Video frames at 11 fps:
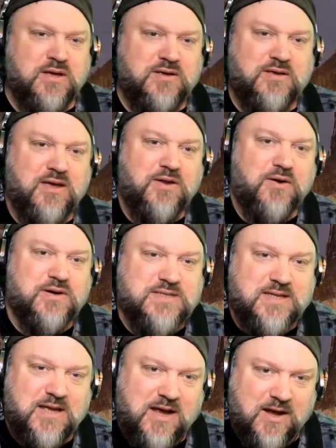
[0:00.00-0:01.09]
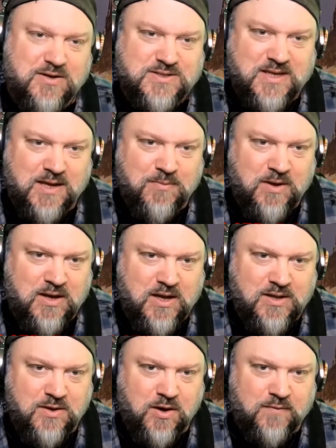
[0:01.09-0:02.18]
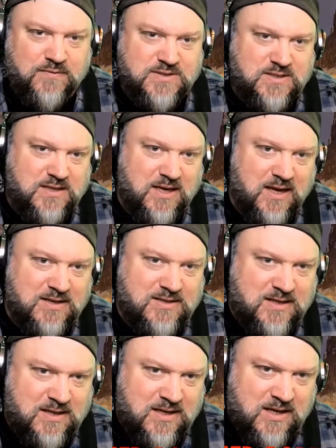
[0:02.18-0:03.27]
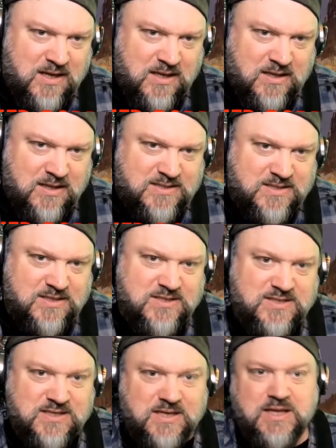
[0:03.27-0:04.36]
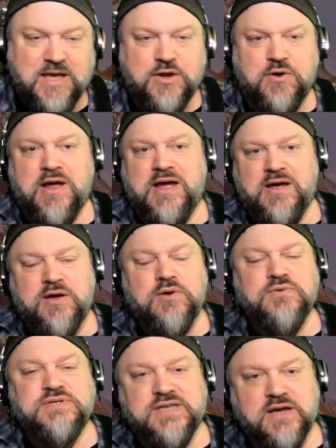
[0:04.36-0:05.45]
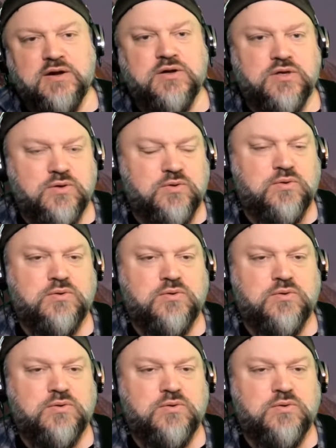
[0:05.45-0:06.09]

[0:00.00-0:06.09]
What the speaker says: K-Dog is in the house. Hey, man, in the office. Can't listen. See you later. How dare you?